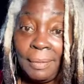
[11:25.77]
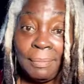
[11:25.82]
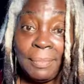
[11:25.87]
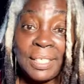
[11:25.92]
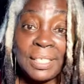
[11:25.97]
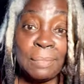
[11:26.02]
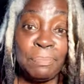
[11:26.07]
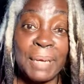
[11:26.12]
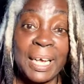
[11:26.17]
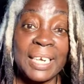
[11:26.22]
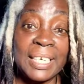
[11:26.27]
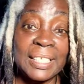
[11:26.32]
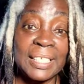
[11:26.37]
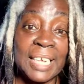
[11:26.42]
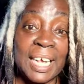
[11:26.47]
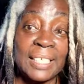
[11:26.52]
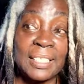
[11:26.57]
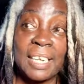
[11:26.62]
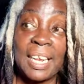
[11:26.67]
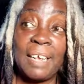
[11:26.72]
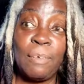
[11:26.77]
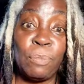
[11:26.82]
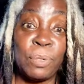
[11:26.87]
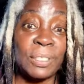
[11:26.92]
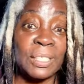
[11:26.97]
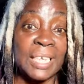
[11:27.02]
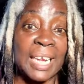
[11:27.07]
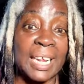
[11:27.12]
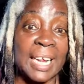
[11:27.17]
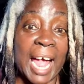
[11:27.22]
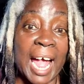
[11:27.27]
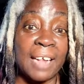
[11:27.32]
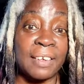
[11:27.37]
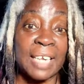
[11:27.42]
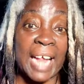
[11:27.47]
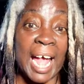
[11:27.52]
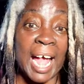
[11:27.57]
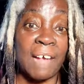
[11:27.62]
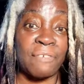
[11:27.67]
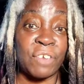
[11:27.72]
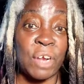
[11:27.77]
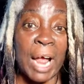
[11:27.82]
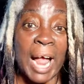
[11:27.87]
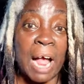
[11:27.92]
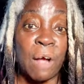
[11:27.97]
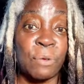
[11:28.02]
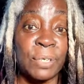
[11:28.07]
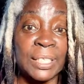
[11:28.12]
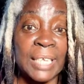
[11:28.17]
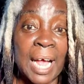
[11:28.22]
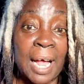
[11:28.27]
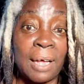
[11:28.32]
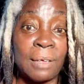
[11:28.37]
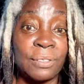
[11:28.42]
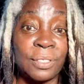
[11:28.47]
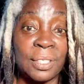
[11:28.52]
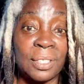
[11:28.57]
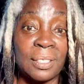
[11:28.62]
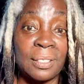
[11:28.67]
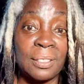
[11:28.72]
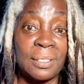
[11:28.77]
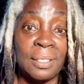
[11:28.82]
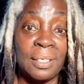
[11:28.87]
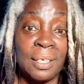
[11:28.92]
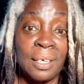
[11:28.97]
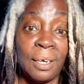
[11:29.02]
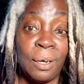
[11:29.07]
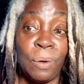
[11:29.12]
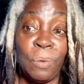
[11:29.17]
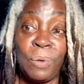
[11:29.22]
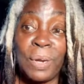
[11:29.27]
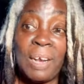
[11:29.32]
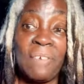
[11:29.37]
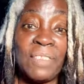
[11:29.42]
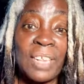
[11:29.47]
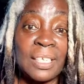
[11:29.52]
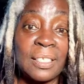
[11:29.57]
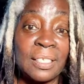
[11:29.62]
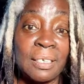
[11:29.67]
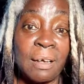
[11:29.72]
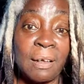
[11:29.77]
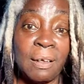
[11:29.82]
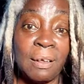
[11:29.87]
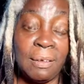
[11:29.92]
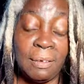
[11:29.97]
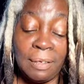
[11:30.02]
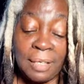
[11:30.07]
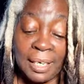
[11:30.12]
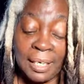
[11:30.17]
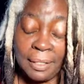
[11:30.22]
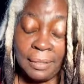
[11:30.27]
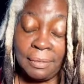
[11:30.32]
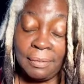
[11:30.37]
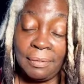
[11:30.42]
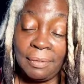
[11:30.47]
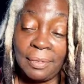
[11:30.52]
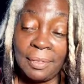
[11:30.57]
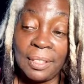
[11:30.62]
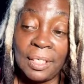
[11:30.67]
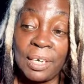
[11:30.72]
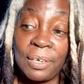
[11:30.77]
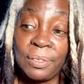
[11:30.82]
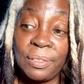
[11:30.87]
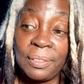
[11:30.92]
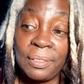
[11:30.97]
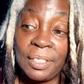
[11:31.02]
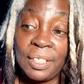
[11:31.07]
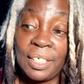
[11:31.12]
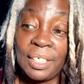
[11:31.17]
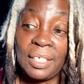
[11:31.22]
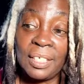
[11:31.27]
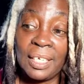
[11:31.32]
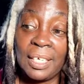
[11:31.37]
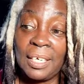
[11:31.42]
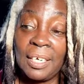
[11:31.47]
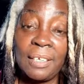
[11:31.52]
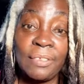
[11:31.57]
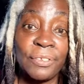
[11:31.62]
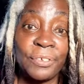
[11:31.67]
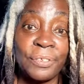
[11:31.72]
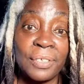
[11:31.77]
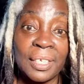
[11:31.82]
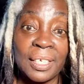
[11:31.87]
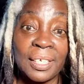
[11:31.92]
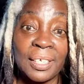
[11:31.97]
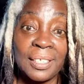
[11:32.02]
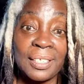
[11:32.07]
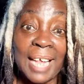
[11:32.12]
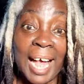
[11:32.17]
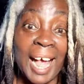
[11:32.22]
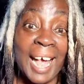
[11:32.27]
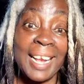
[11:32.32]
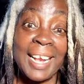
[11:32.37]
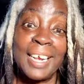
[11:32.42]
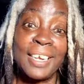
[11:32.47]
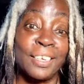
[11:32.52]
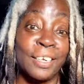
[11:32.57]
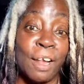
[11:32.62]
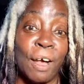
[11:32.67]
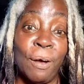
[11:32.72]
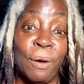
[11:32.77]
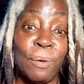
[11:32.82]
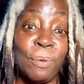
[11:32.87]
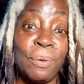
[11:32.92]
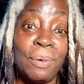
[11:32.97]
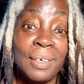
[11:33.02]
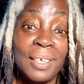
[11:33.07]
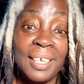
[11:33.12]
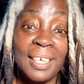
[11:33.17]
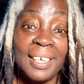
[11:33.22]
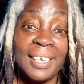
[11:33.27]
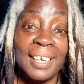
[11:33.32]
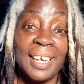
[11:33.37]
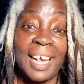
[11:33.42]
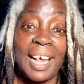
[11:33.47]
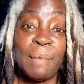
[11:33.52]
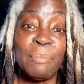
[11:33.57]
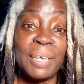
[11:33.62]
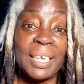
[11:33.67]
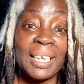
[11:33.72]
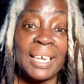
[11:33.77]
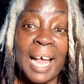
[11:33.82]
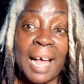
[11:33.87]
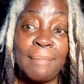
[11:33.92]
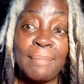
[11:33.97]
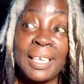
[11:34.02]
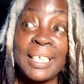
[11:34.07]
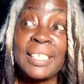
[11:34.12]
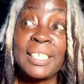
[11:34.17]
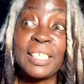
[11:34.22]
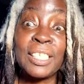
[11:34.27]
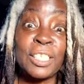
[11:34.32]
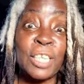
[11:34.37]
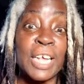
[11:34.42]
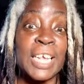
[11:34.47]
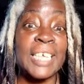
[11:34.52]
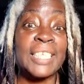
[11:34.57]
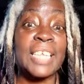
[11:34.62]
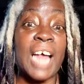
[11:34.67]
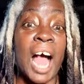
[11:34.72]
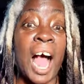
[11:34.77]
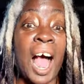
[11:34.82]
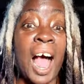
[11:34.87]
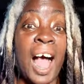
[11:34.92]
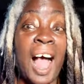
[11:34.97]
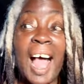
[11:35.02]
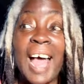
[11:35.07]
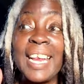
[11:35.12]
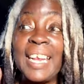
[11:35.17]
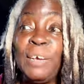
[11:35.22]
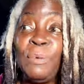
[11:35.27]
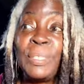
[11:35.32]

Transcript: Miss Betty's house. There was that at the after hours house or whatever that's called. And you know, she did other things. I didn't know. I mean, it's odd.